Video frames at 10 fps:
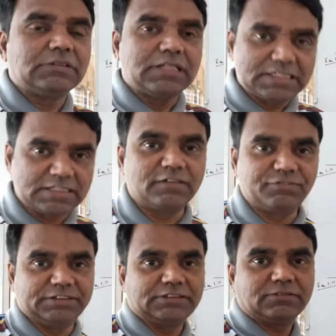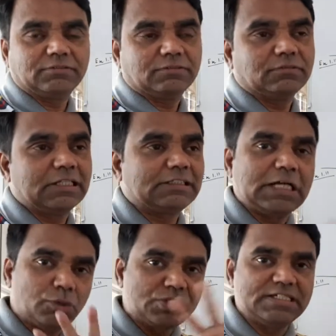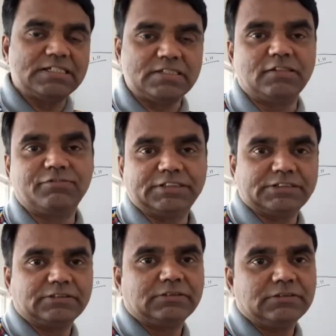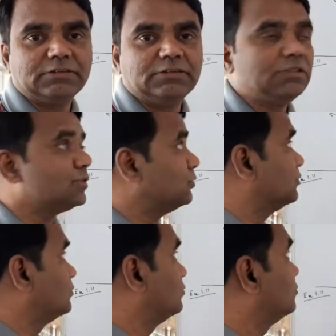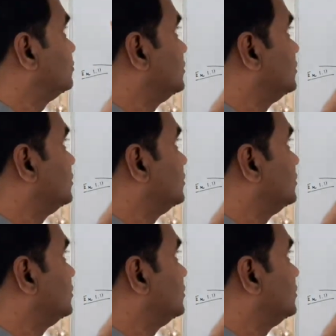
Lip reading: a surface, a Gaussian surface. So